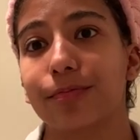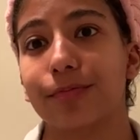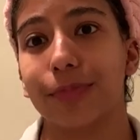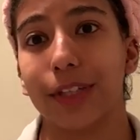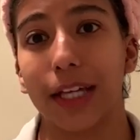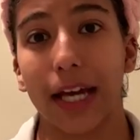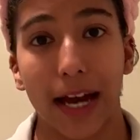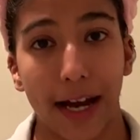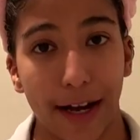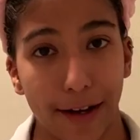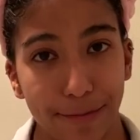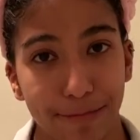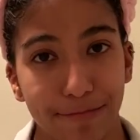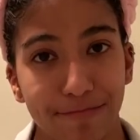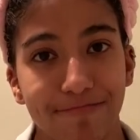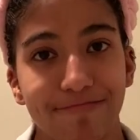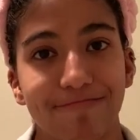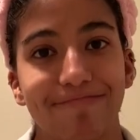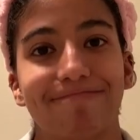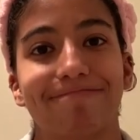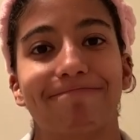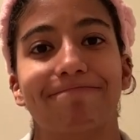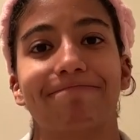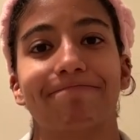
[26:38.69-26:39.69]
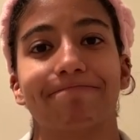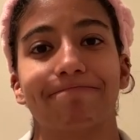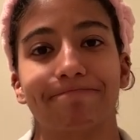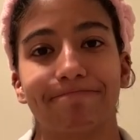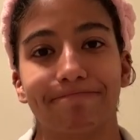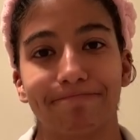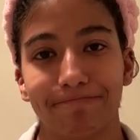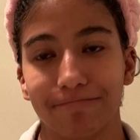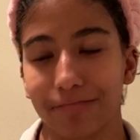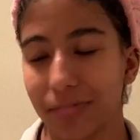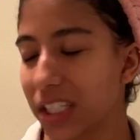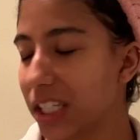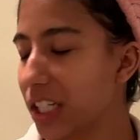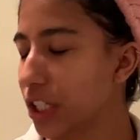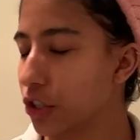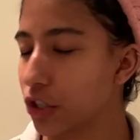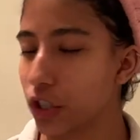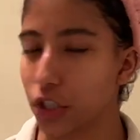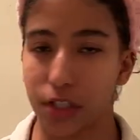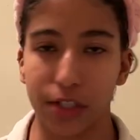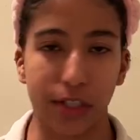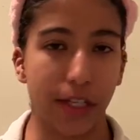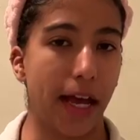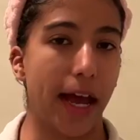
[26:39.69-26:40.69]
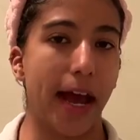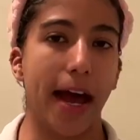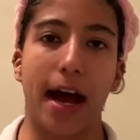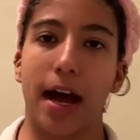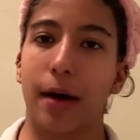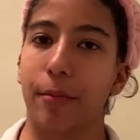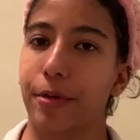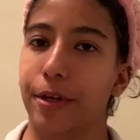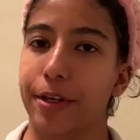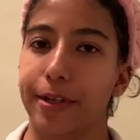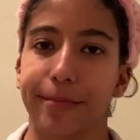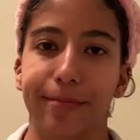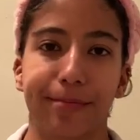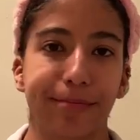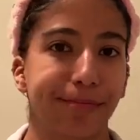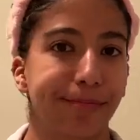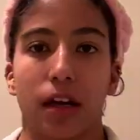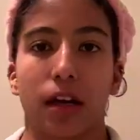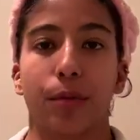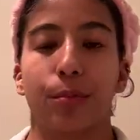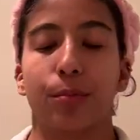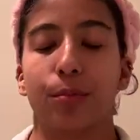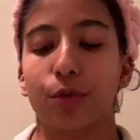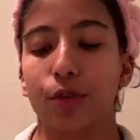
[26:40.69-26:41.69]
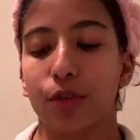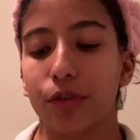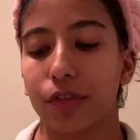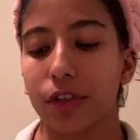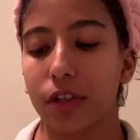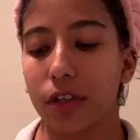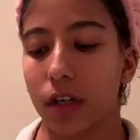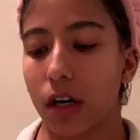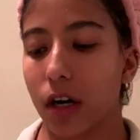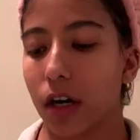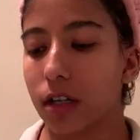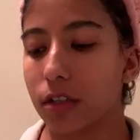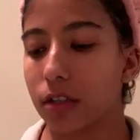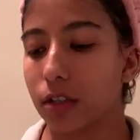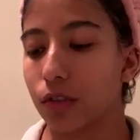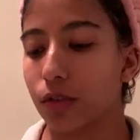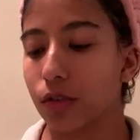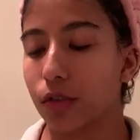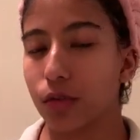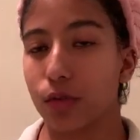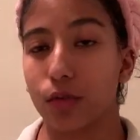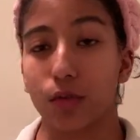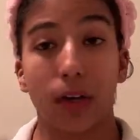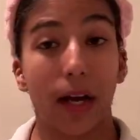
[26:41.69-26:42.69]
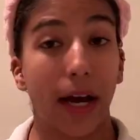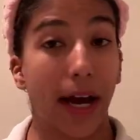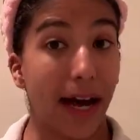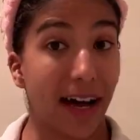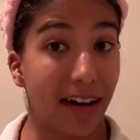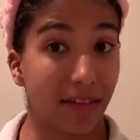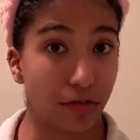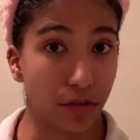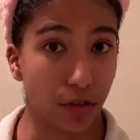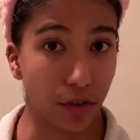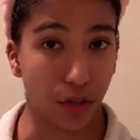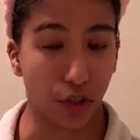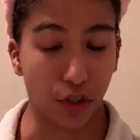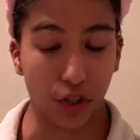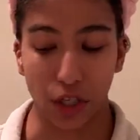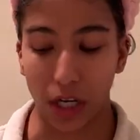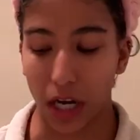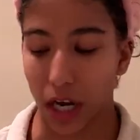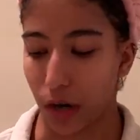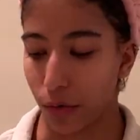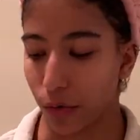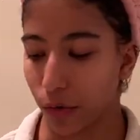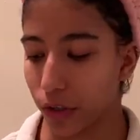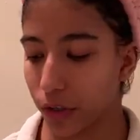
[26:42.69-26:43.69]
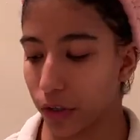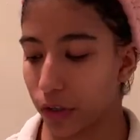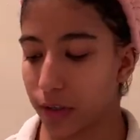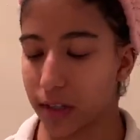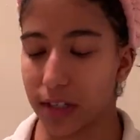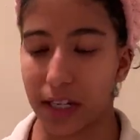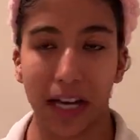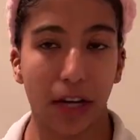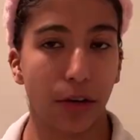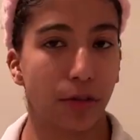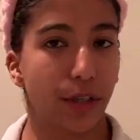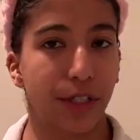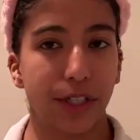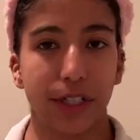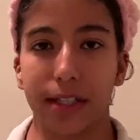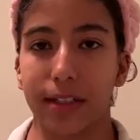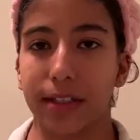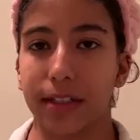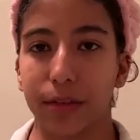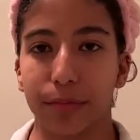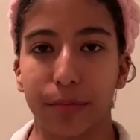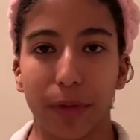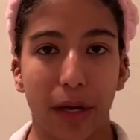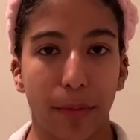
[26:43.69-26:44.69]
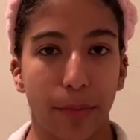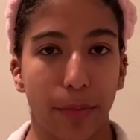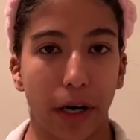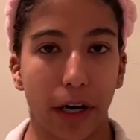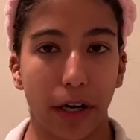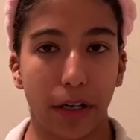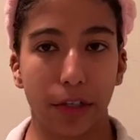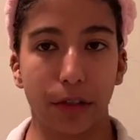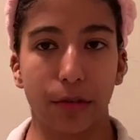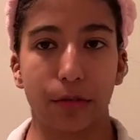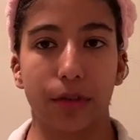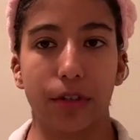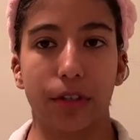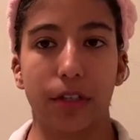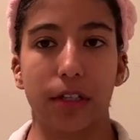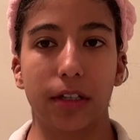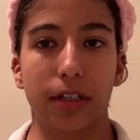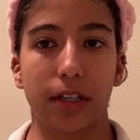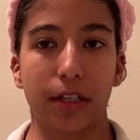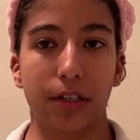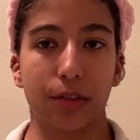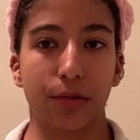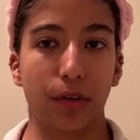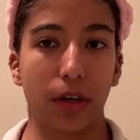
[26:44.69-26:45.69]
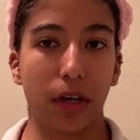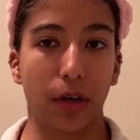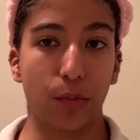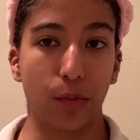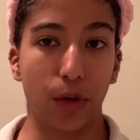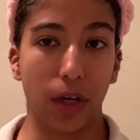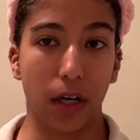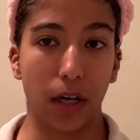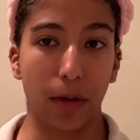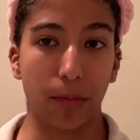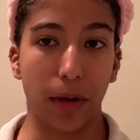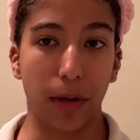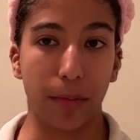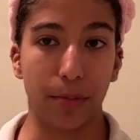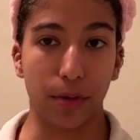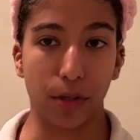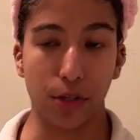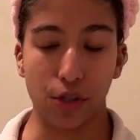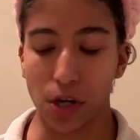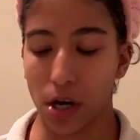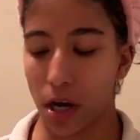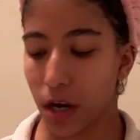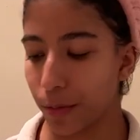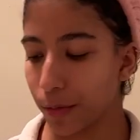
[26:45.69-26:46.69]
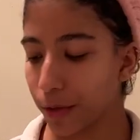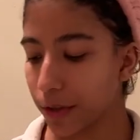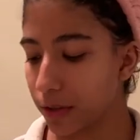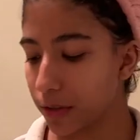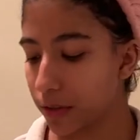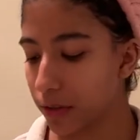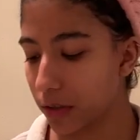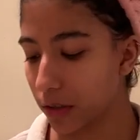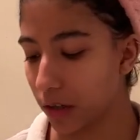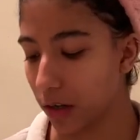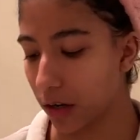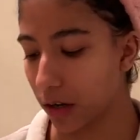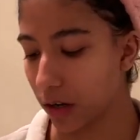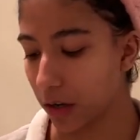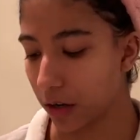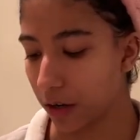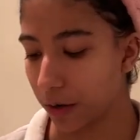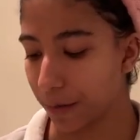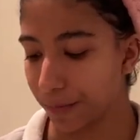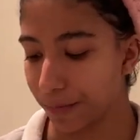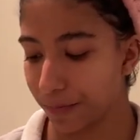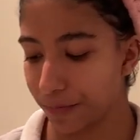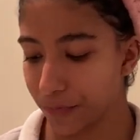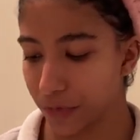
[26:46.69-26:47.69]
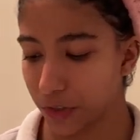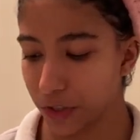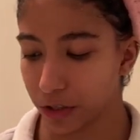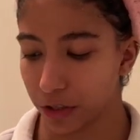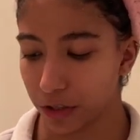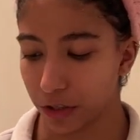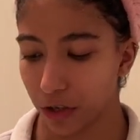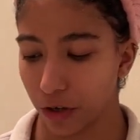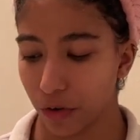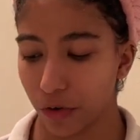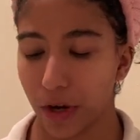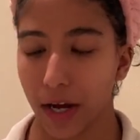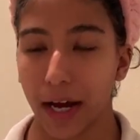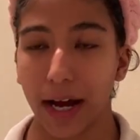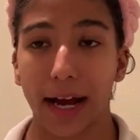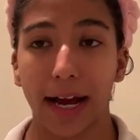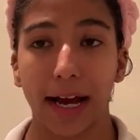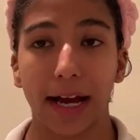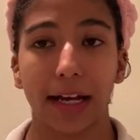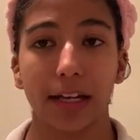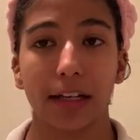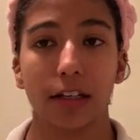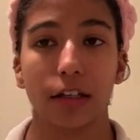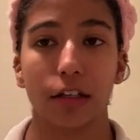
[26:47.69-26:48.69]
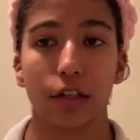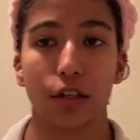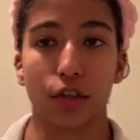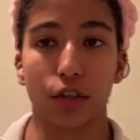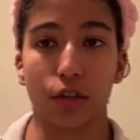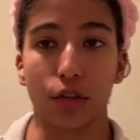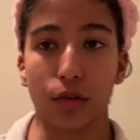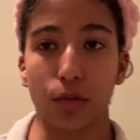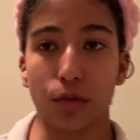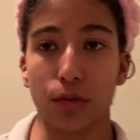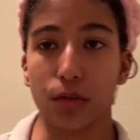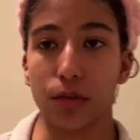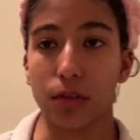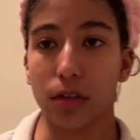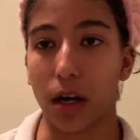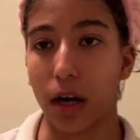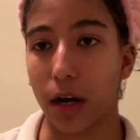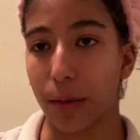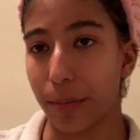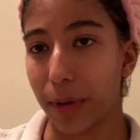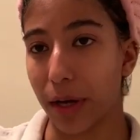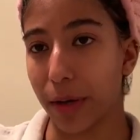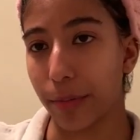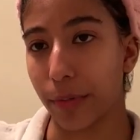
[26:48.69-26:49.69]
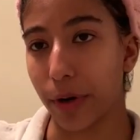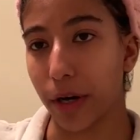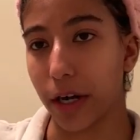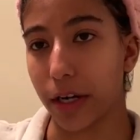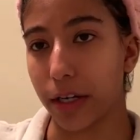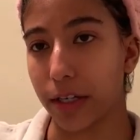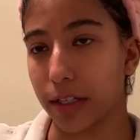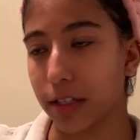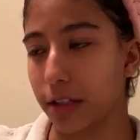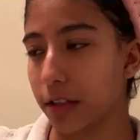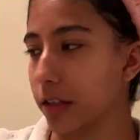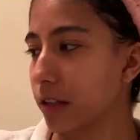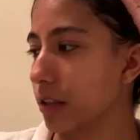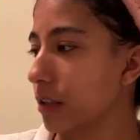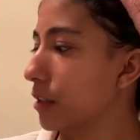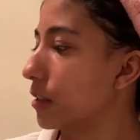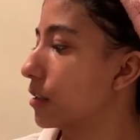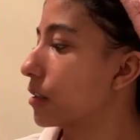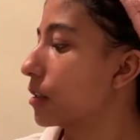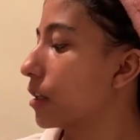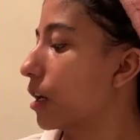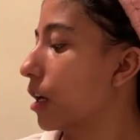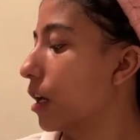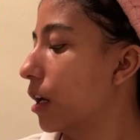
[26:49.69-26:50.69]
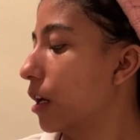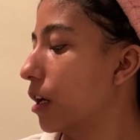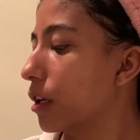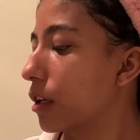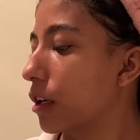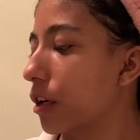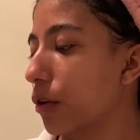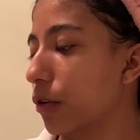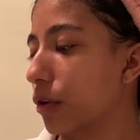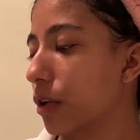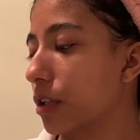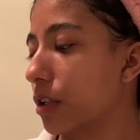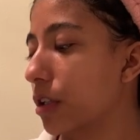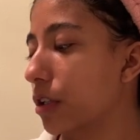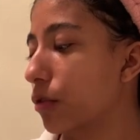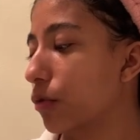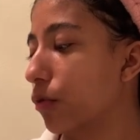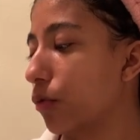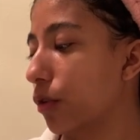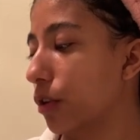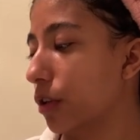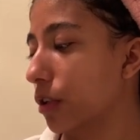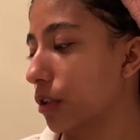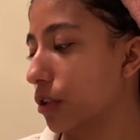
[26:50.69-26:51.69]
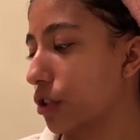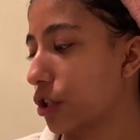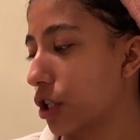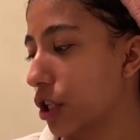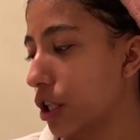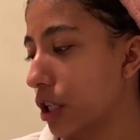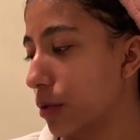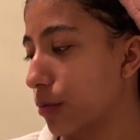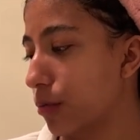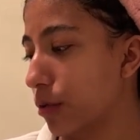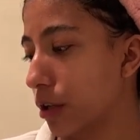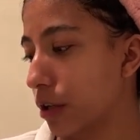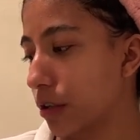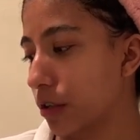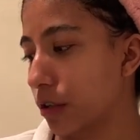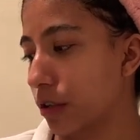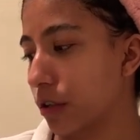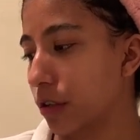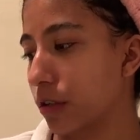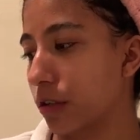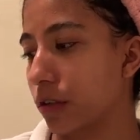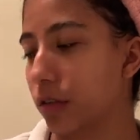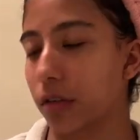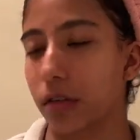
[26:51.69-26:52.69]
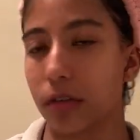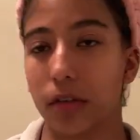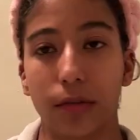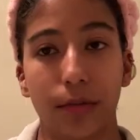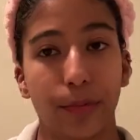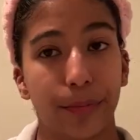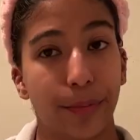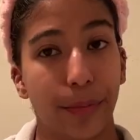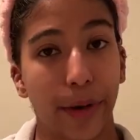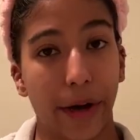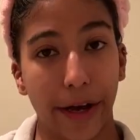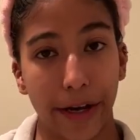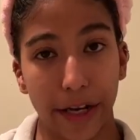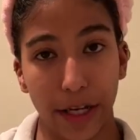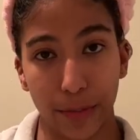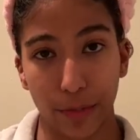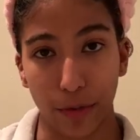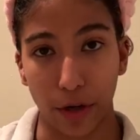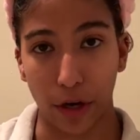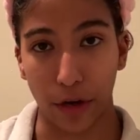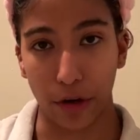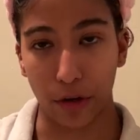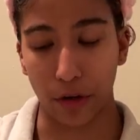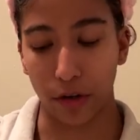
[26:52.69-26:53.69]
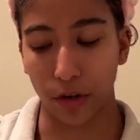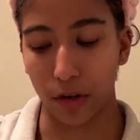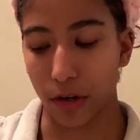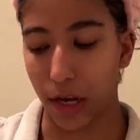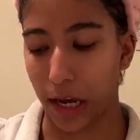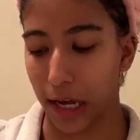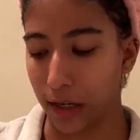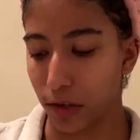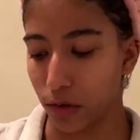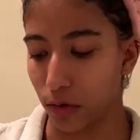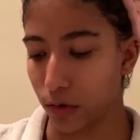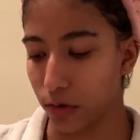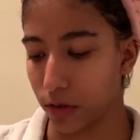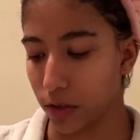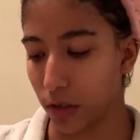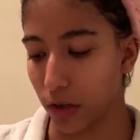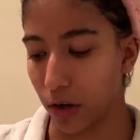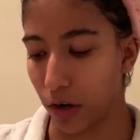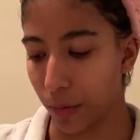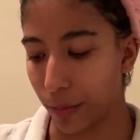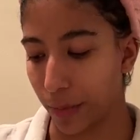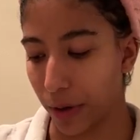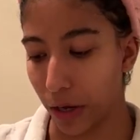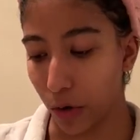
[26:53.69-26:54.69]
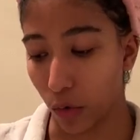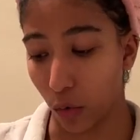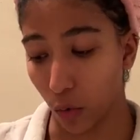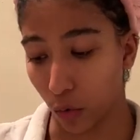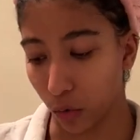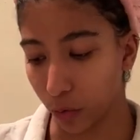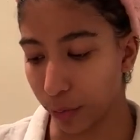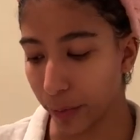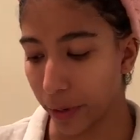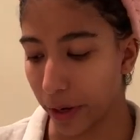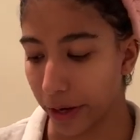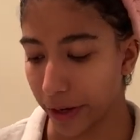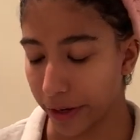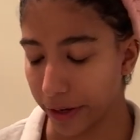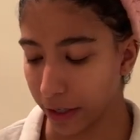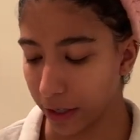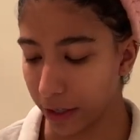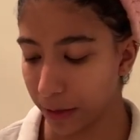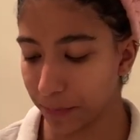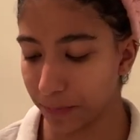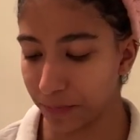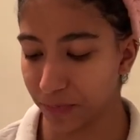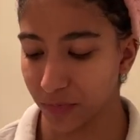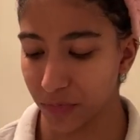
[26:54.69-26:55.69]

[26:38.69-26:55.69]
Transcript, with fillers: Yeah, it's just a habit. Moving on to after shower, because I already did my body routine, that's why I'm wearing my pajamas. Um, so I use on my body this coconut oil shea butter body butter. I use it on my whole body.